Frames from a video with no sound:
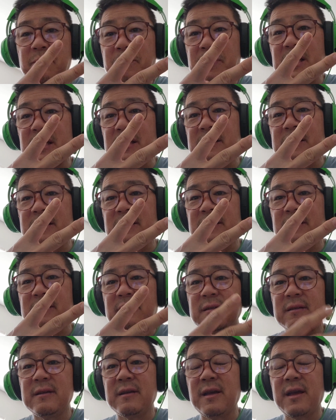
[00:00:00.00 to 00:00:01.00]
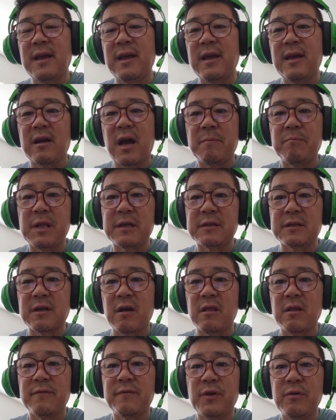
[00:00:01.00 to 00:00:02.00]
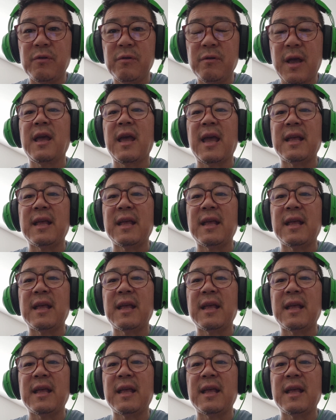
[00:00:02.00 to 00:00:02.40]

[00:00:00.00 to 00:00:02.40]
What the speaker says: Peace. God bless all of you.